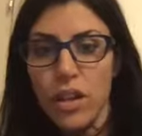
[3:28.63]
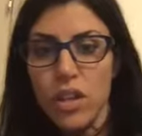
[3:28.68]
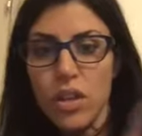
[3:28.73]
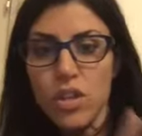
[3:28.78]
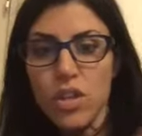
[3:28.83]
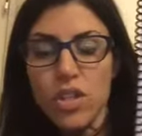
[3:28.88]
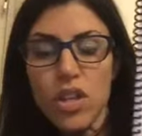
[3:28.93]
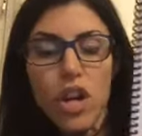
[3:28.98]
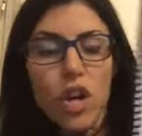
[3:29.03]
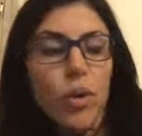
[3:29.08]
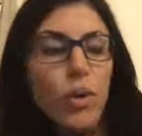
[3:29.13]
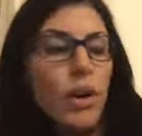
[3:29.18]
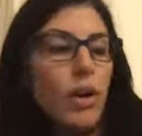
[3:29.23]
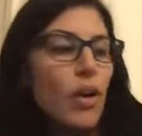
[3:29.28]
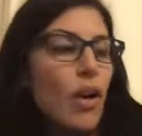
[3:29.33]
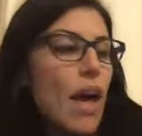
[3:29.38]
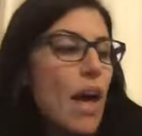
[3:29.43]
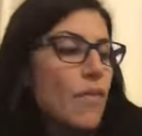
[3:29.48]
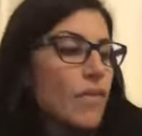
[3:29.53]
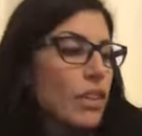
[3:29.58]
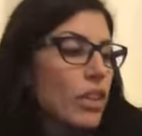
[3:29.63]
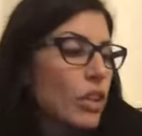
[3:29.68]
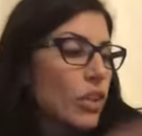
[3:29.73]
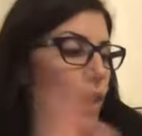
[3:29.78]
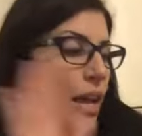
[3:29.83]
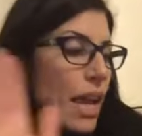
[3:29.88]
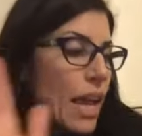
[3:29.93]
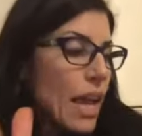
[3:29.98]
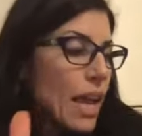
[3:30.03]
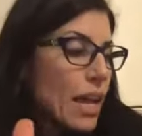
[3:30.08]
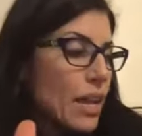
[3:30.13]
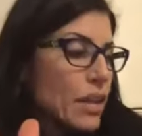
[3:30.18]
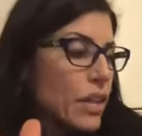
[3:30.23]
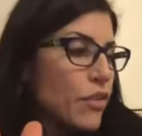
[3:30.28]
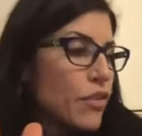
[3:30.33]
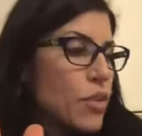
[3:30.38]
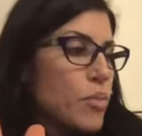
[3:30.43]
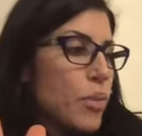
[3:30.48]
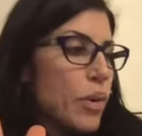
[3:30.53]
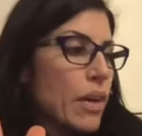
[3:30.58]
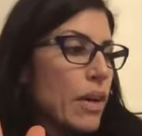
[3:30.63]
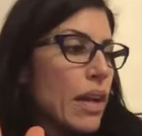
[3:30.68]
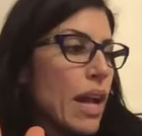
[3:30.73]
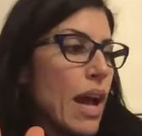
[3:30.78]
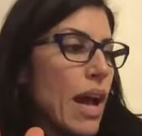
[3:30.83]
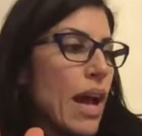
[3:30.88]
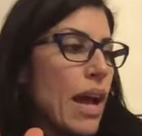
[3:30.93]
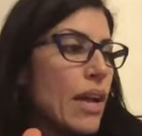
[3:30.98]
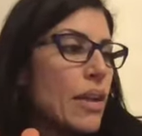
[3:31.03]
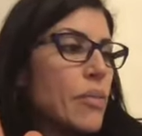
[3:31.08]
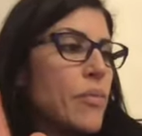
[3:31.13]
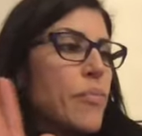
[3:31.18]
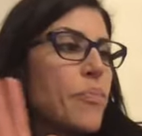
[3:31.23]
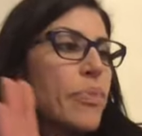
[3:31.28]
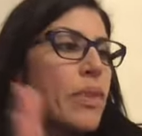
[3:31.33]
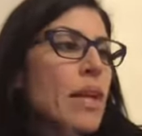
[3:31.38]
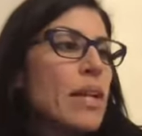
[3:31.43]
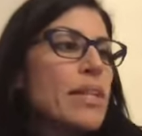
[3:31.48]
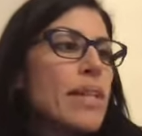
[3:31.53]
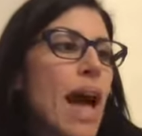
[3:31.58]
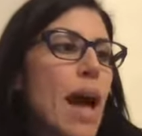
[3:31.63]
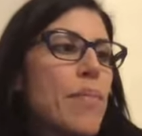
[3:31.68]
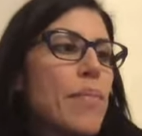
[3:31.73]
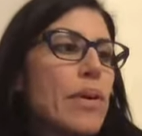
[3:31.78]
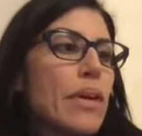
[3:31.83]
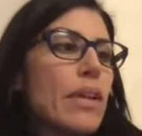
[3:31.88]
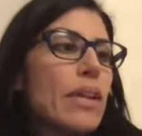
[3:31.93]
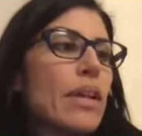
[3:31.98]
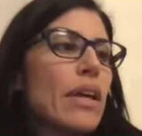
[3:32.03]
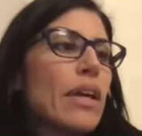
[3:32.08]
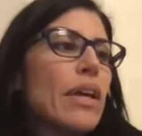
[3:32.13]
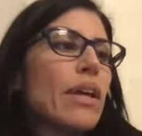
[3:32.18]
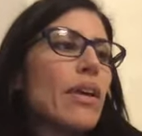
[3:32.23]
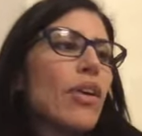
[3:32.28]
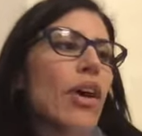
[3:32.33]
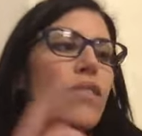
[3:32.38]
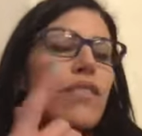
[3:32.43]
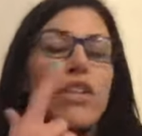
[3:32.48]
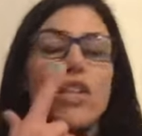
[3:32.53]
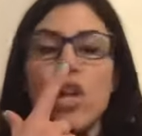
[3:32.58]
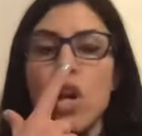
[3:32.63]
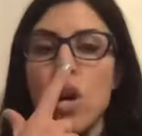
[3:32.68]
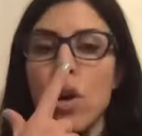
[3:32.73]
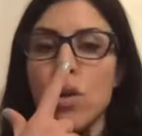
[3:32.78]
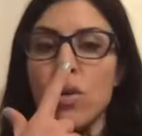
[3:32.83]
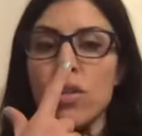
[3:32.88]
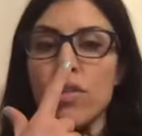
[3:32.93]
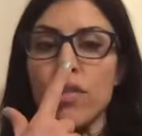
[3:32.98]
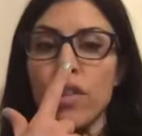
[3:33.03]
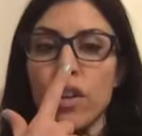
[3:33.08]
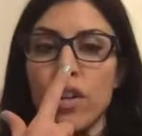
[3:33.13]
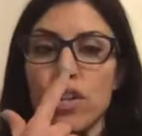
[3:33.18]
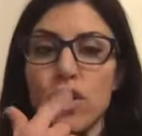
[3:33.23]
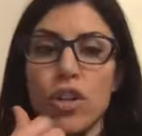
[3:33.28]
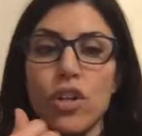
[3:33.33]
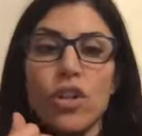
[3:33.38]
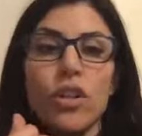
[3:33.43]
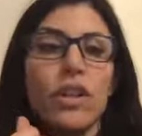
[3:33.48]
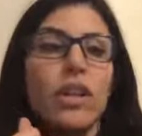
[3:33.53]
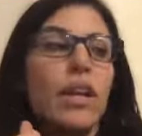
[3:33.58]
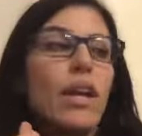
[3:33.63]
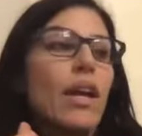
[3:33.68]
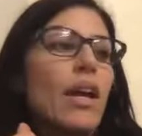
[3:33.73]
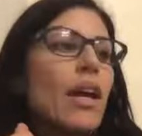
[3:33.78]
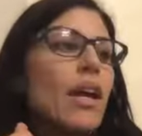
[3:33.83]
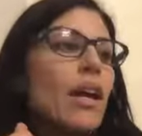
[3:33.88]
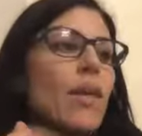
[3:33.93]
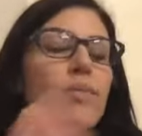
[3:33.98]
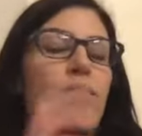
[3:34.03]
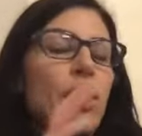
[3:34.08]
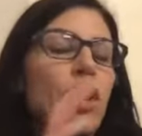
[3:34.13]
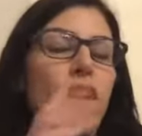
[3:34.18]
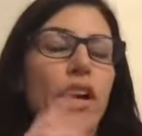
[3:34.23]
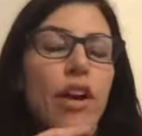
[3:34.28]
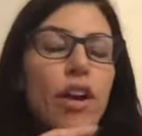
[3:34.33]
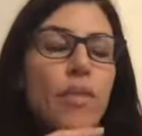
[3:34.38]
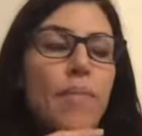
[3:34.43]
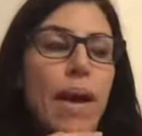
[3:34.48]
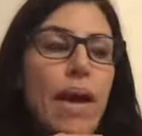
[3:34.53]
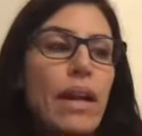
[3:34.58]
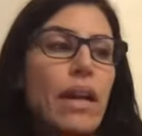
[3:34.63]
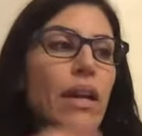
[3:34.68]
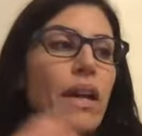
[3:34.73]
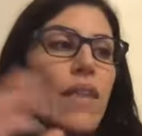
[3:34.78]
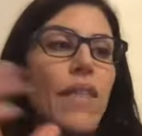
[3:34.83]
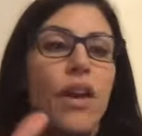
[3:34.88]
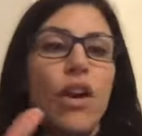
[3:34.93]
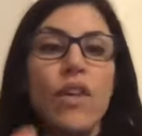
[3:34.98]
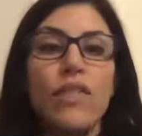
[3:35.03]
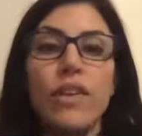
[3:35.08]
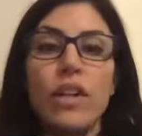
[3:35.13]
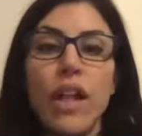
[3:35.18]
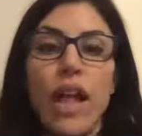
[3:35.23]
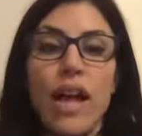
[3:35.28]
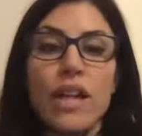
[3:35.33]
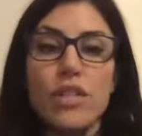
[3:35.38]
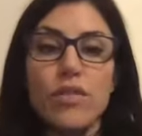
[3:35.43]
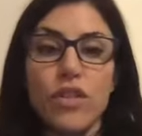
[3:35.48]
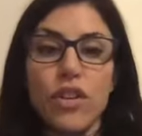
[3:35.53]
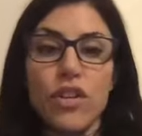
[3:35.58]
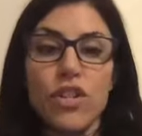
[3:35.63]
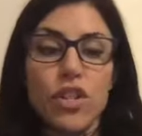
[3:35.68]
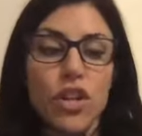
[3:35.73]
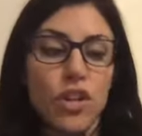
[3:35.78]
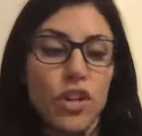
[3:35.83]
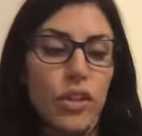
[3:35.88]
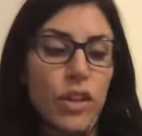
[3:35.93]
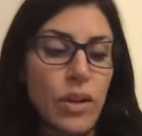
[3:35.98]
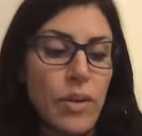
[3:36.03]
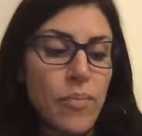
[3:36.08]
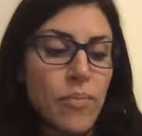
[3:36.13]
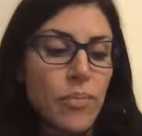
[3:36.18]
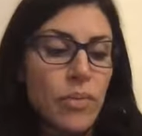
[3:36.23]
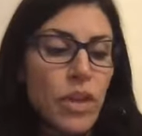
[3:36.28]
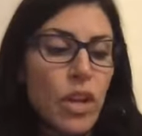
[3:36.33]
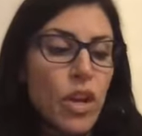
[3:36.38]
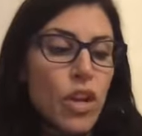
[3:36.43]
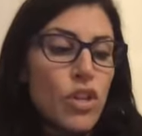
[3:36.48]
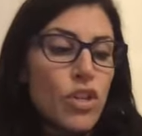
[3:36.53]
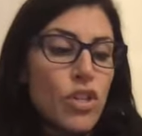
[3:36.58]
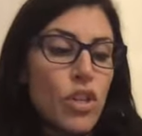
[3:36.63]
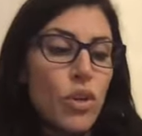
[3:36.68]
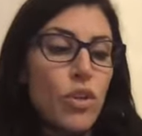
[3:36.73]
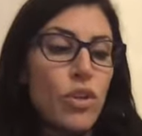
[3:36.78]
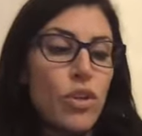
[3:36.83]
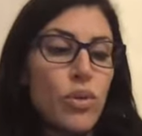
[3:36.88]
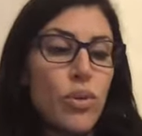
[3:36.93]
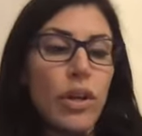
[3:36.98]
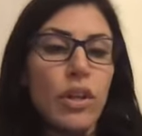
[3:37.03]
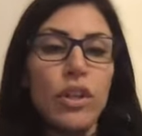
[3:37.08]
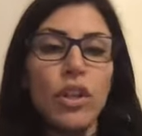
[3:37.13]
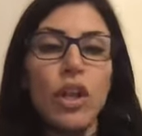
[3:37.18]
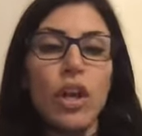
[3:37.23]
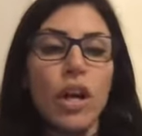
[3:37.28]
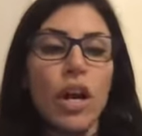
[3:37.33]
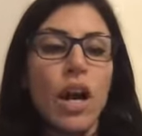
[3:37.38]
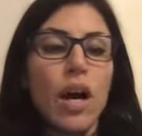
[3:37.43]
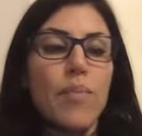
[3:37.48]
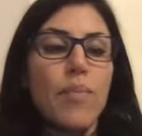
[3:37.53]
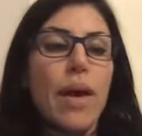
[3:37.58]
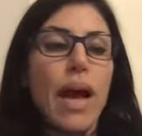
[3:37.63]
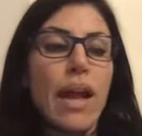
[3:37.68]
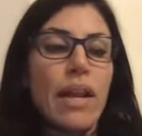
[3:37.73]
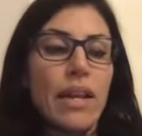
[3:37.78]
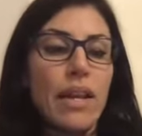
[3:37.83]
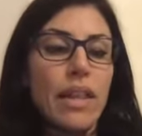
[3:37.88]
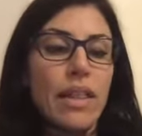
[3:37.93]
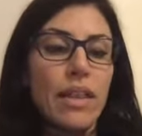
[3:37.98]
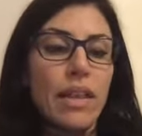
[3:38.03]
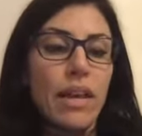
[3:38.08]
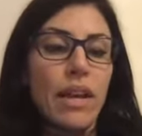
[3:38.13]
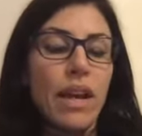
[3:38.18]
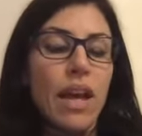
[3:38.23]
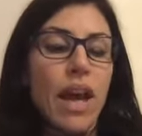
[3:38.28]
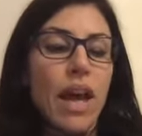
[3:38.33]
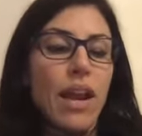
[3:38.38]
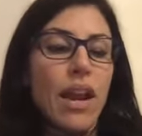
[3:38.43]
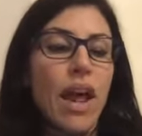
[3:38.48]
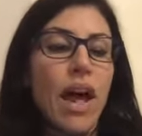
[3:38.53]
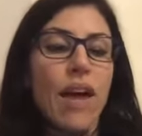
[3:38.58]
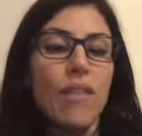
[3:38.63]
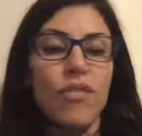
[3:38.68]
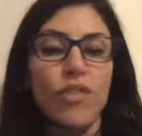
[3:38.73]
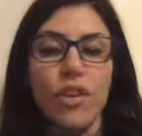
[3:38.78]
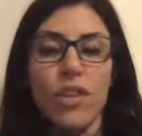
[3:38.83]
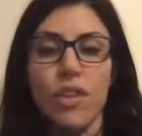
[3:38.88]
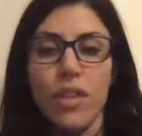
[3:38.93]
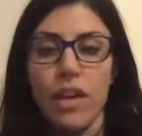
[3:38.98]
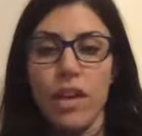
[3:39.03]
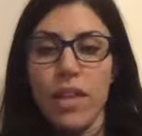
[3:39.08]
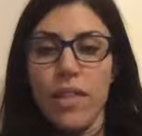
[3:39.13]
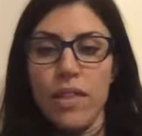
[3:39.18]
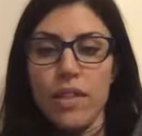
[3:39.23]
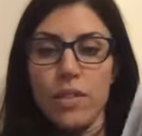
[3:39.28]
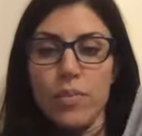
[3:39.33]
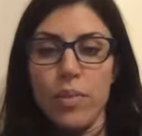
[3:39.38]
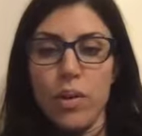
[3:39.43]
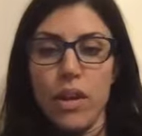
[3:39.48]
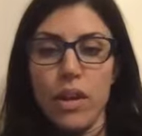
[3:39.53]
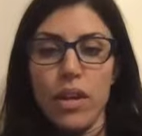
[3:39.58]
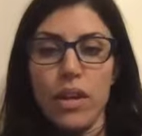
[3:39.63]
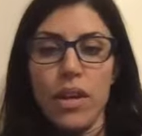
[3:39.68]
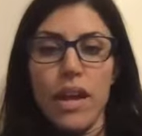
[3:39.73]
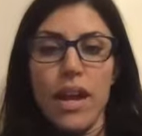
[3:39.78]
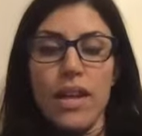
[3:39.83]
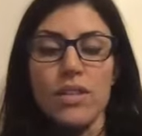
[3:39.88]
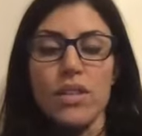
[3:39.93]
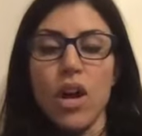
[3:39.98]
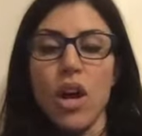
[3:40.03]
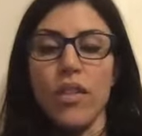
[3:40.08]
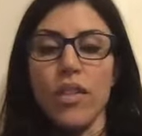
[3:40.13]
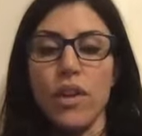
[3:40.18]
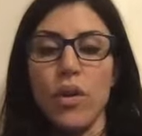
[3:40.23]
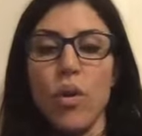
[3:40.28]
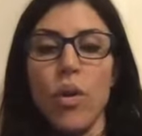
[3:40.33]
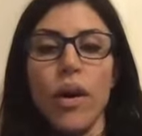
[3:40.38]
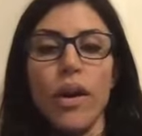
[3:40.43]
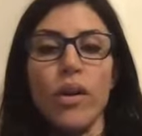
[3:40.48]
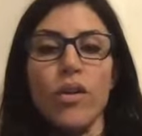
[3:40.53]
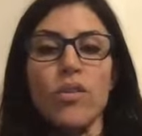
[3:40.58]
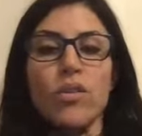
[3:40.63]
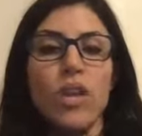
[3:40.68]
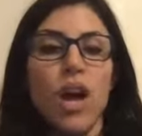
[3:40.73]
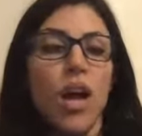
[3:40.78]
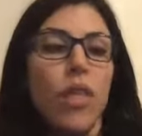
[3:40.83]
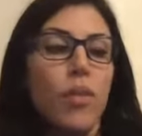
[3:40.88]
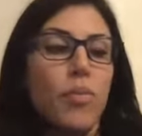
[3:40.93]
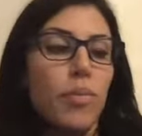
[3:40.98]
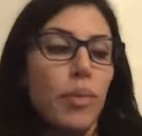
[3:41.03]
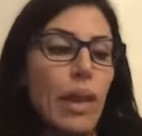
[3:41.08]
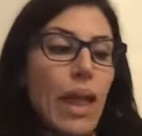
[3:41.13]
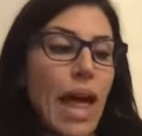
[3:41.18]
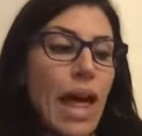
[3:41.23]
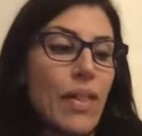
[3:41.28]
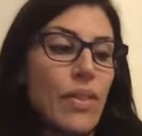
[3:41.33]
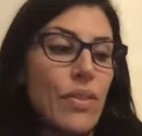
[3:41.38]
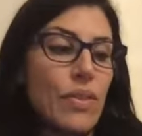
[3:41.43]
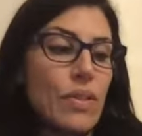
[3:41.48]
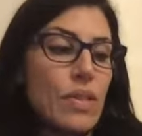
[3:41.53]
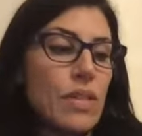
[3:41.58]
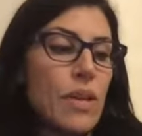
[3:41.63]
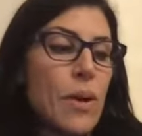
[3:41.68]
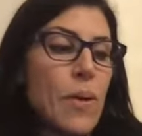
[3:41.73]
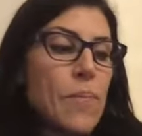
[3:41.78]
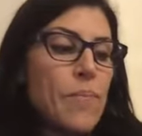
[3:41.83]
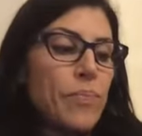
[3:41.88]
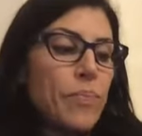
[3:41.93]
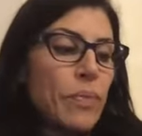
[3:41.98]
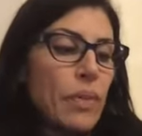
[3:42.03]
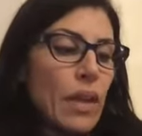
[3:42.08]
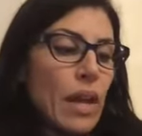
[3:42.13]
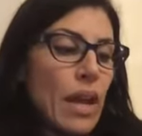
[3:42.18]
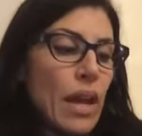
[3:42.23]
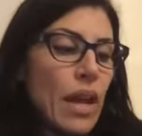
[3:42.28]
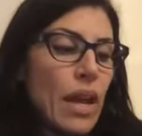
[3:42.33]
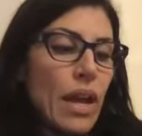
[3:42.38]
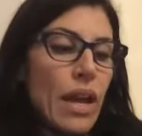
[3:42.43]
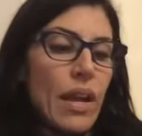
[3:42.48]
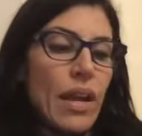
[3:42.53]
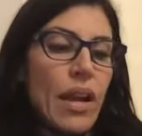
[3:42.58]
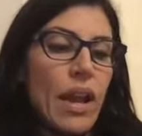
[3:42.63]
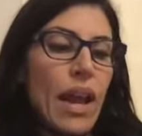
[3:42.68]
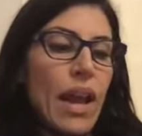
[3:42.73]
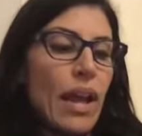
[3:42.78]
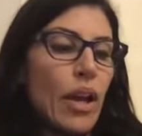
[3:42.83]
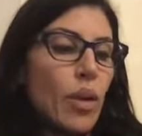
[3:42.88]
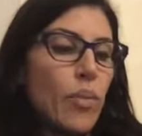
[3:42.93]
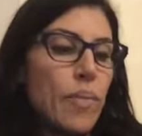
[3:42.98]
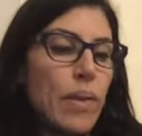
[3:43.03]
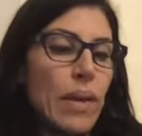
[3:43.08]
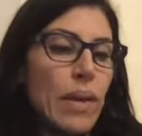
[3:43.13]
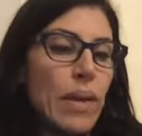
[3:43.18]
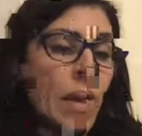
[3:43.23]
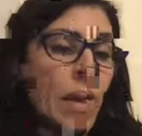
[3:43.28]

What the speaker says: So it'll have a little hand if you put it on topically, it'll have a nose for aromatic, and then it'll have a glass for internally. So you can look up anything and everything in this book. It has all the oils, all the blends, and ailments,